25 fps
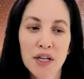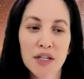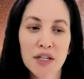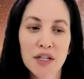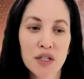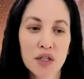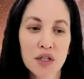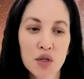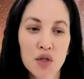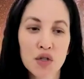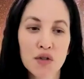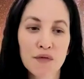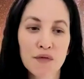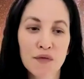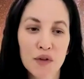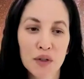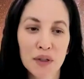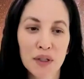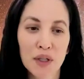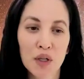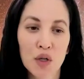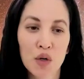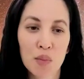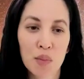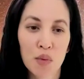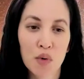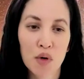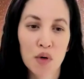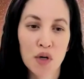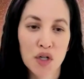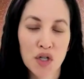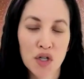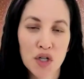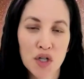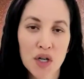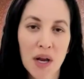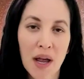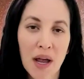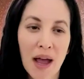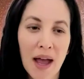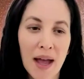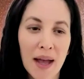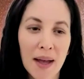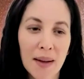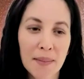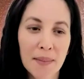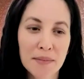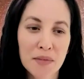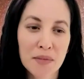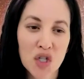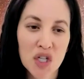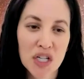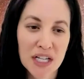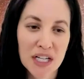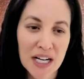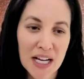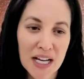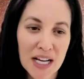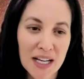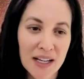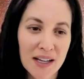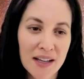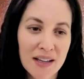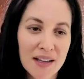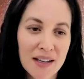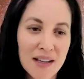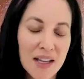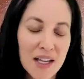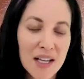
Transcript: a solution for leaderboard um, cheating.